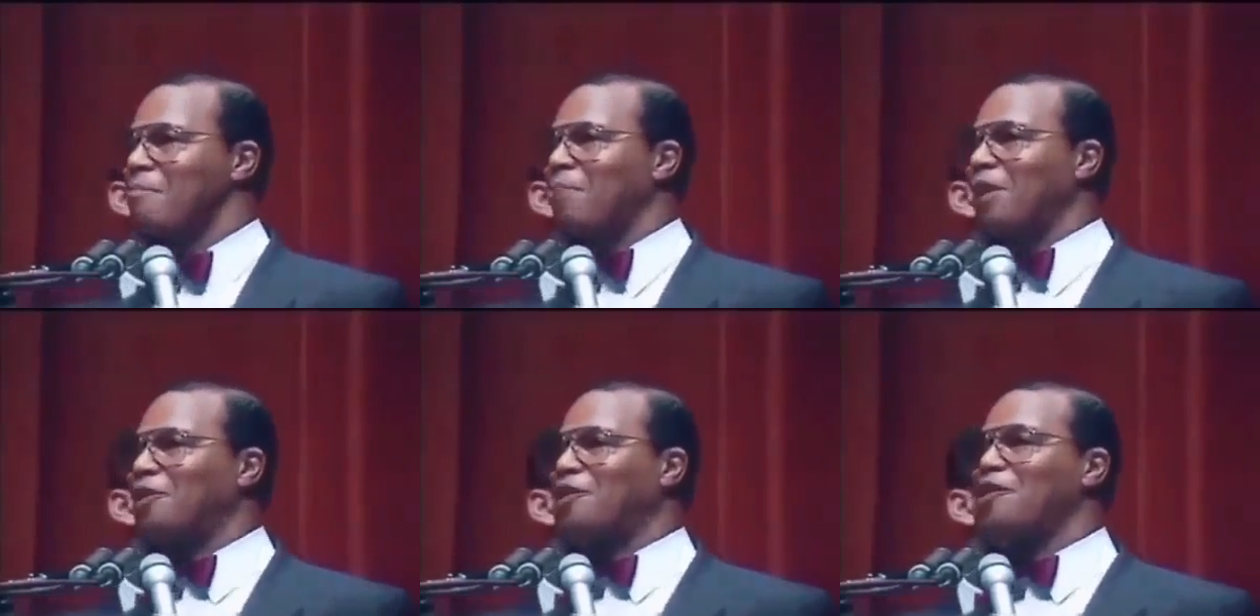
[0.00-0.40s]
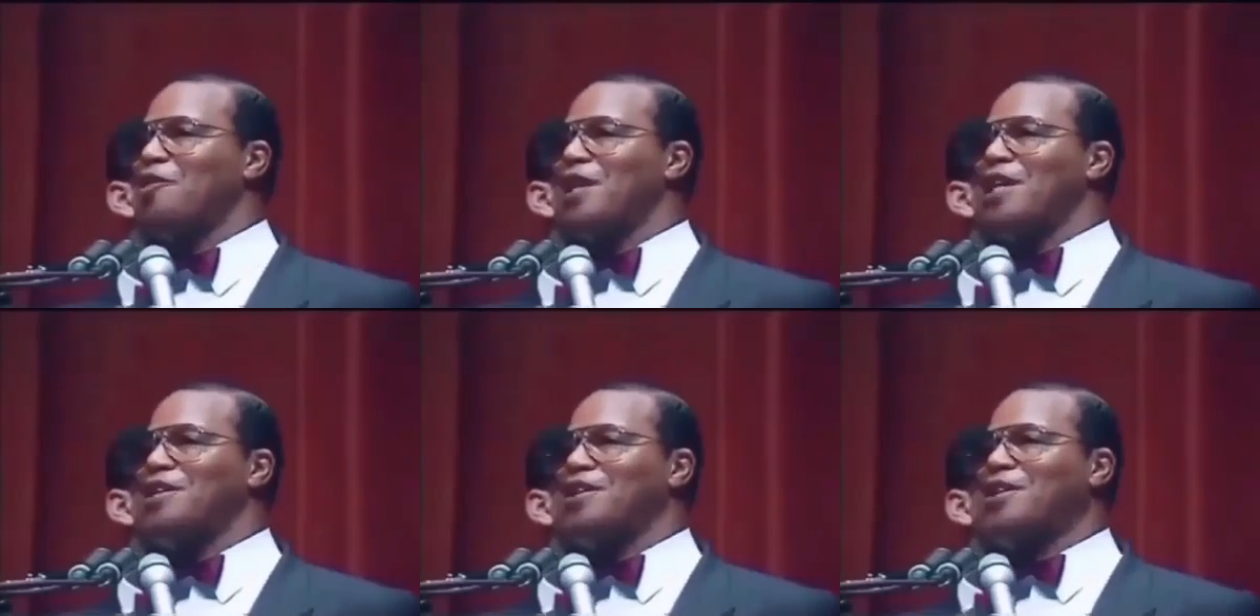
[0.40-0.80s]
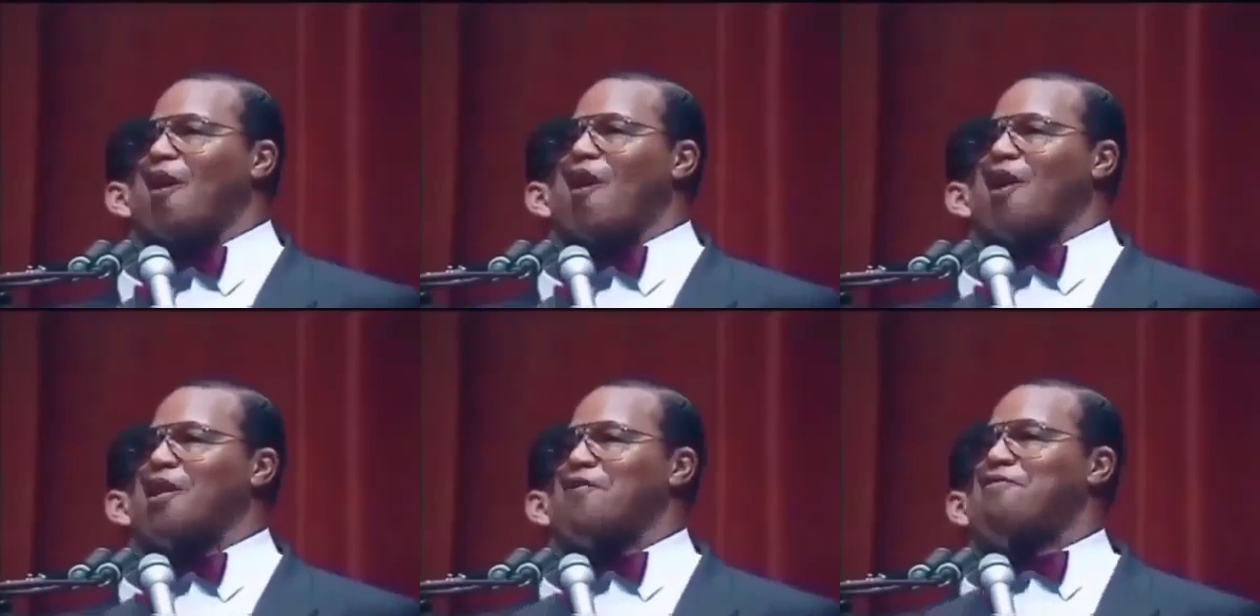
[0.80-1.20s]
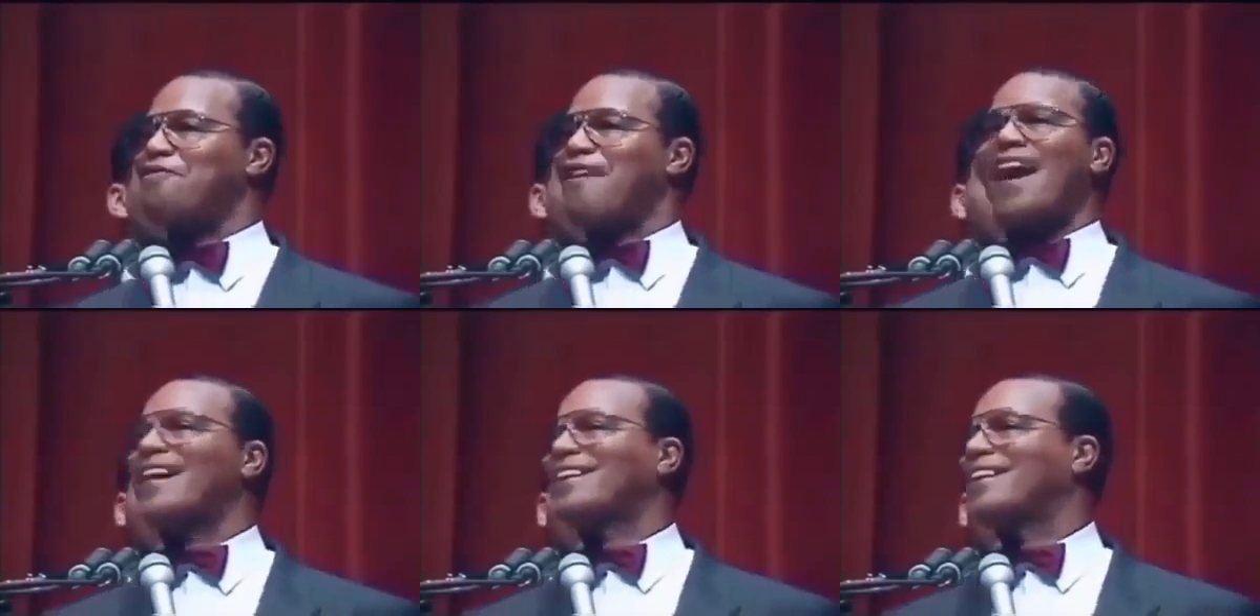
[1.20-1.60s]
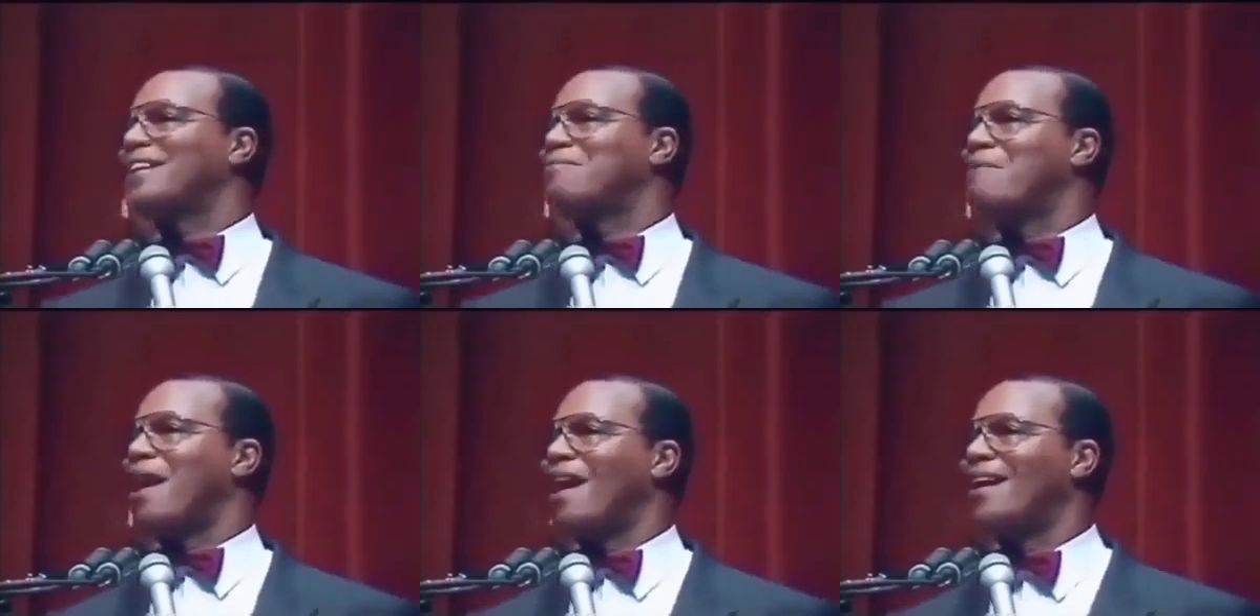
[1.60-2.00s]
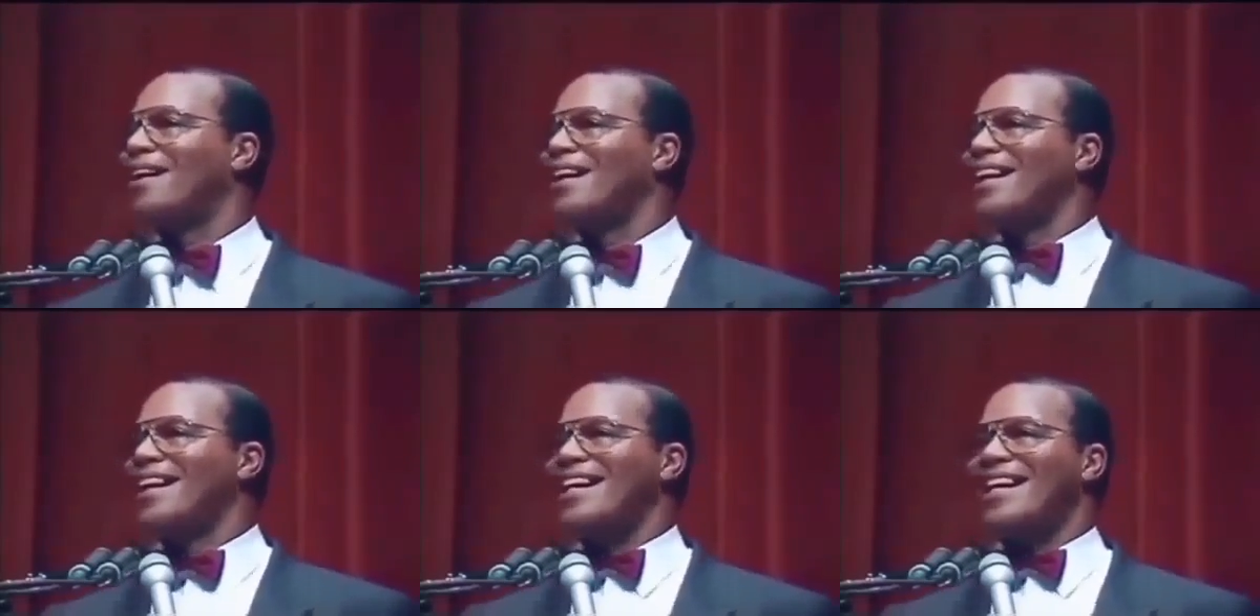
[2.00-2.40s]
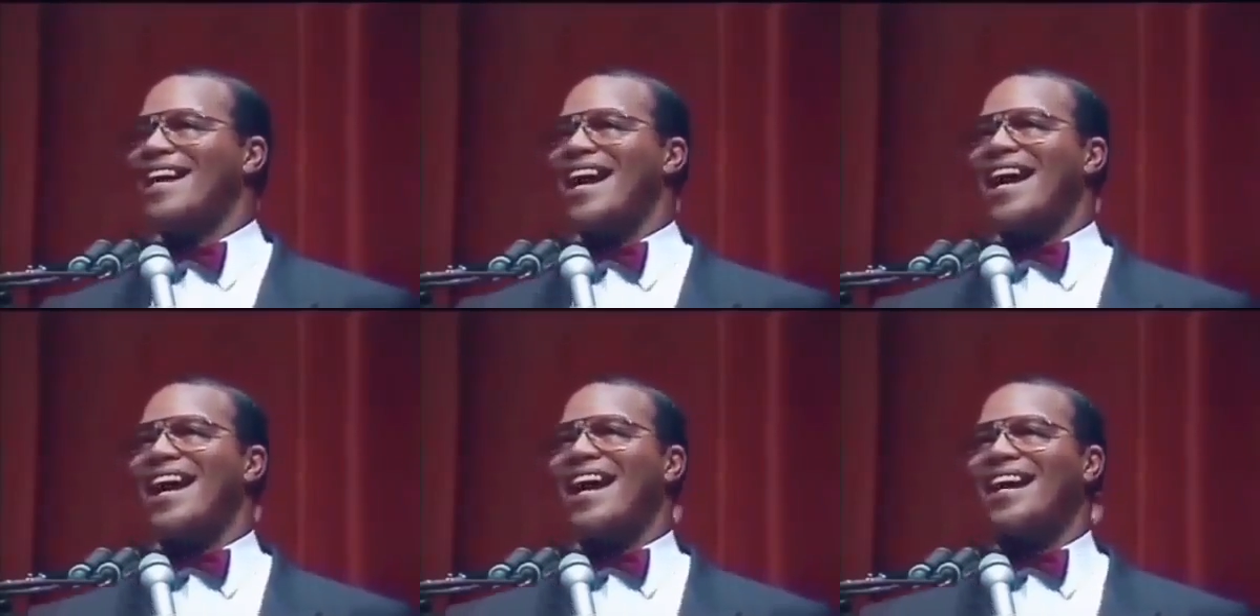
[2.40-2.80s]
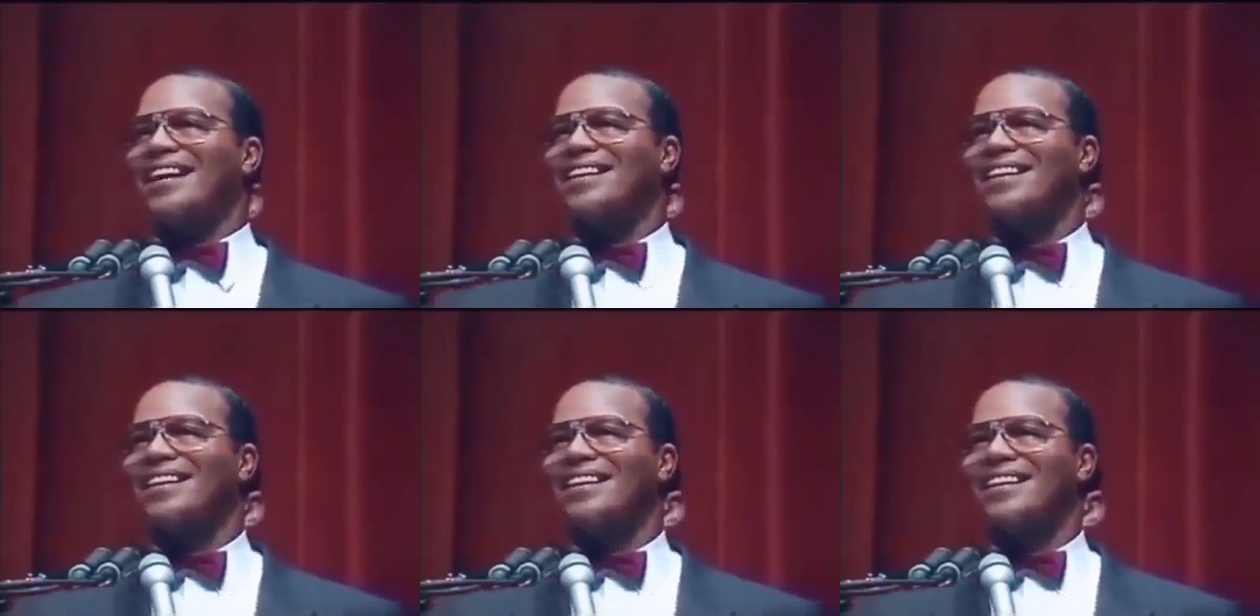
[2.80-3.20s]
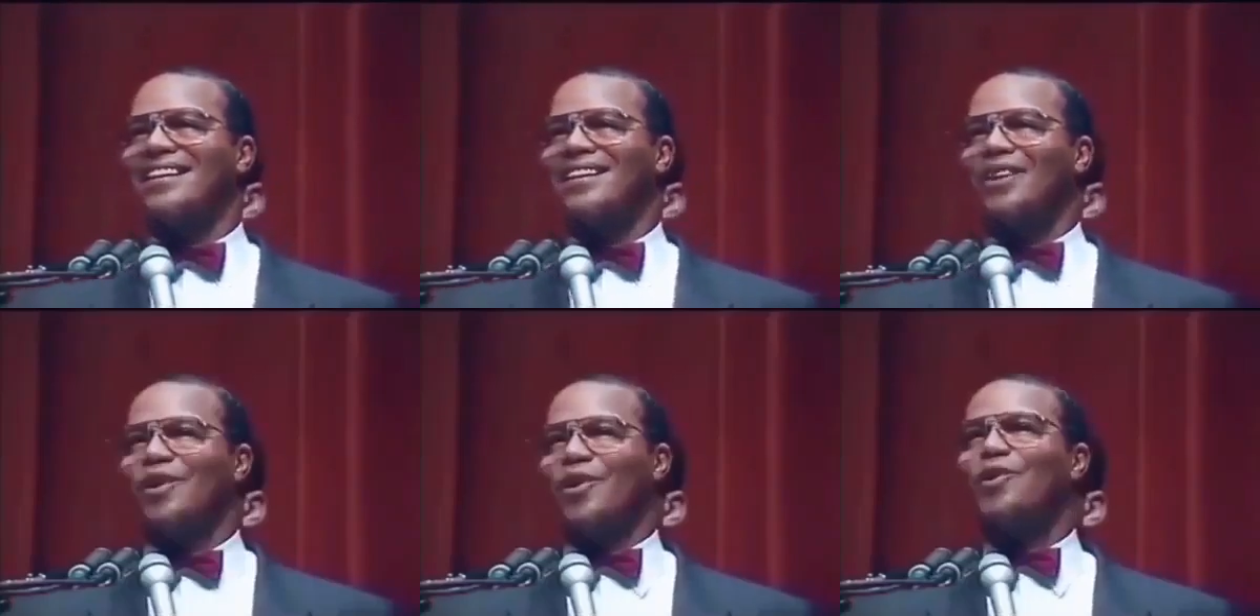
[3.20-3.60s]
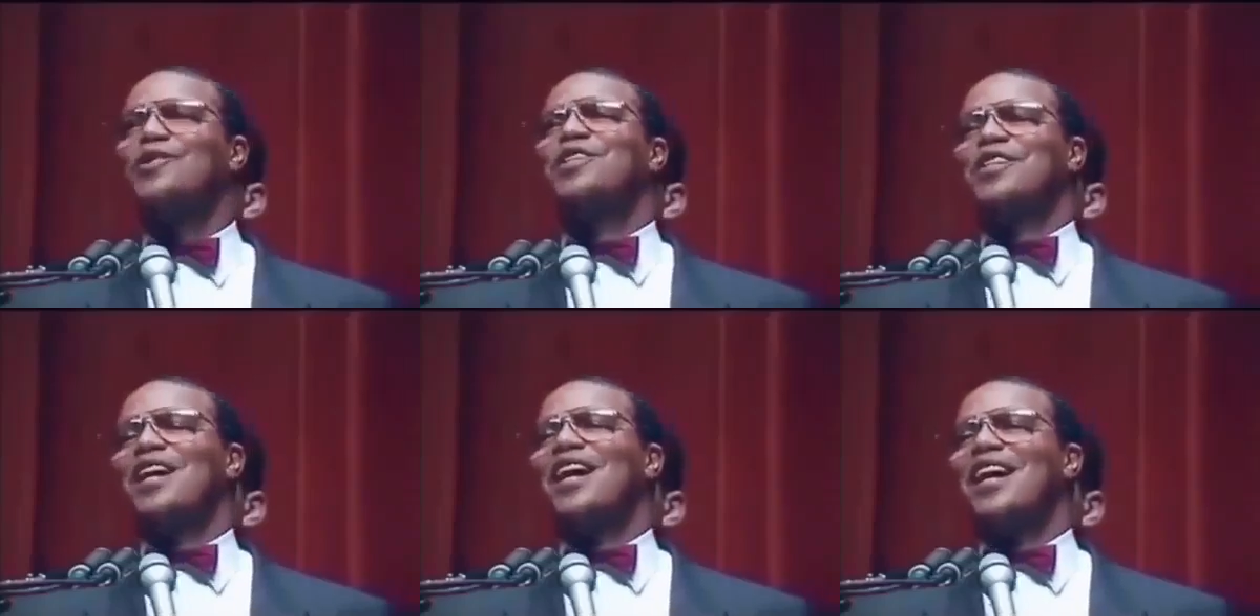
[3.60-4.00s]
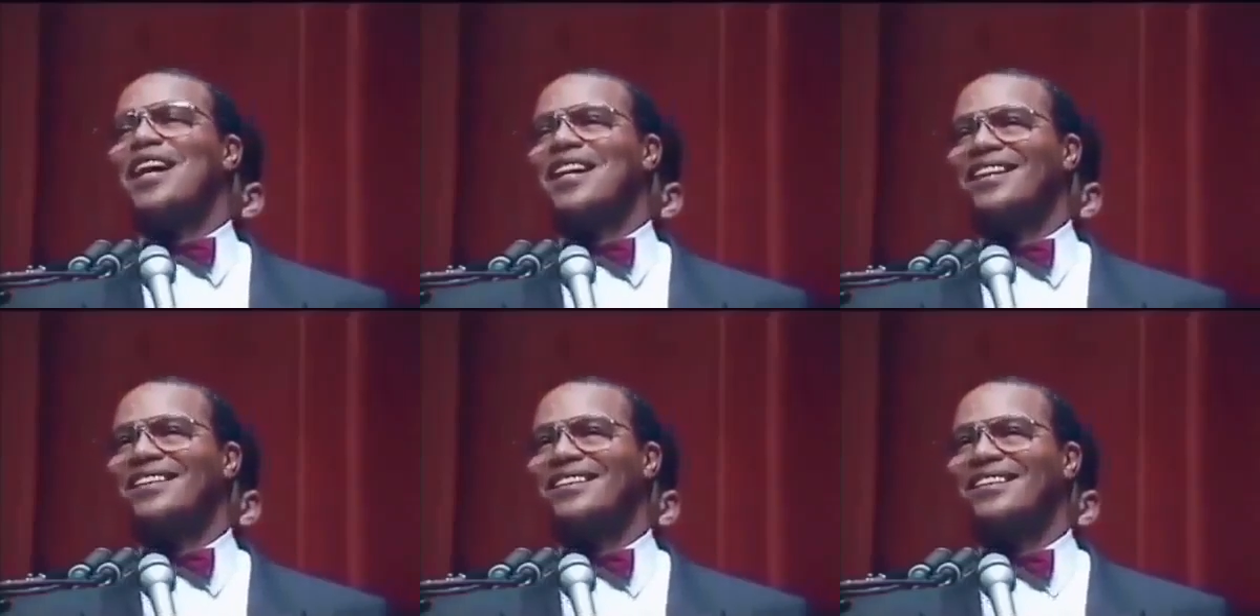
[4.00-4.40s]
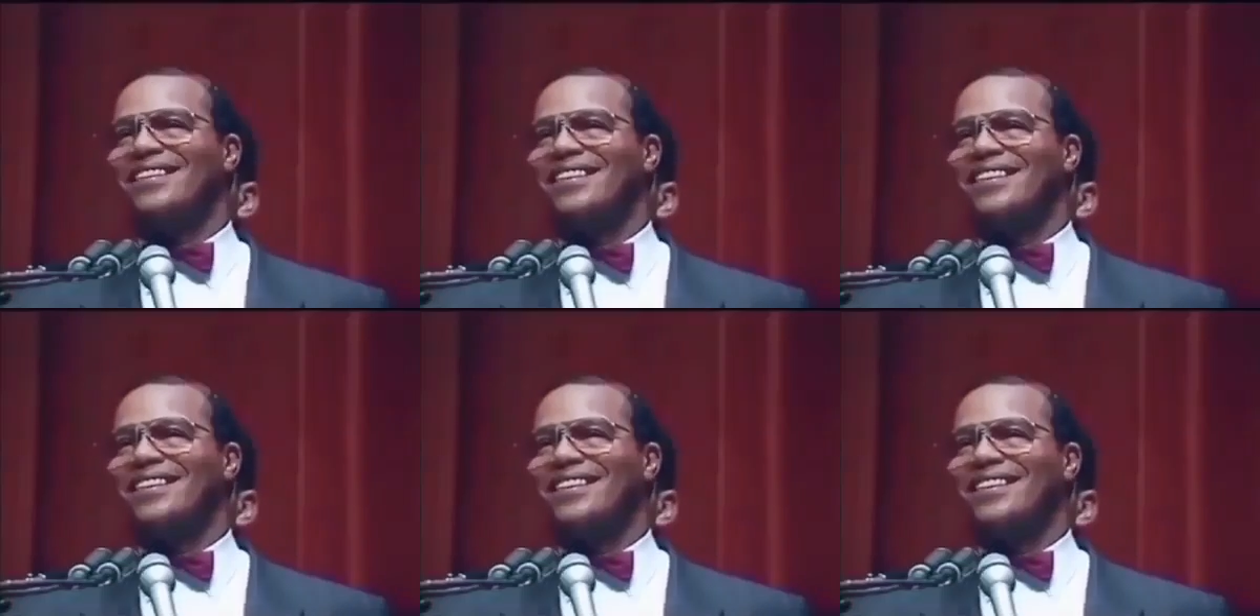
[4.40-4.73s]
But through his daughter Fatima, he had Hussein